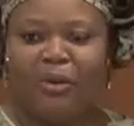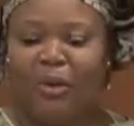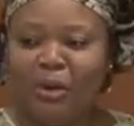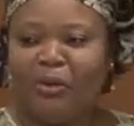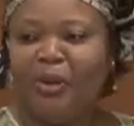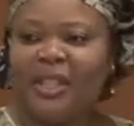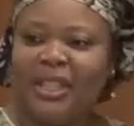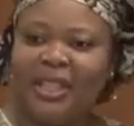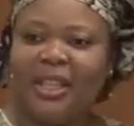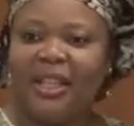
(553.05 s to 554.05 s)

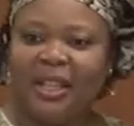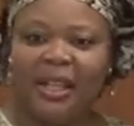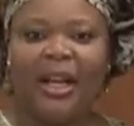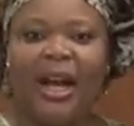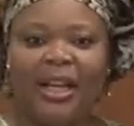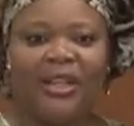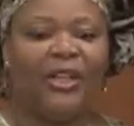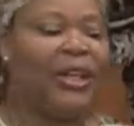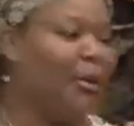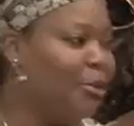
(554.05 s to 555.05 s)
university, the college
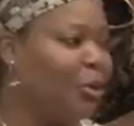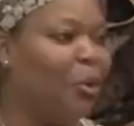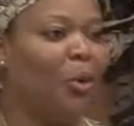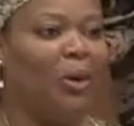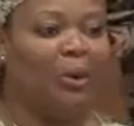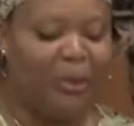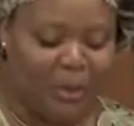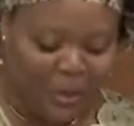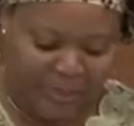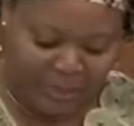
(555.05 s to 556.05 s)
games going on.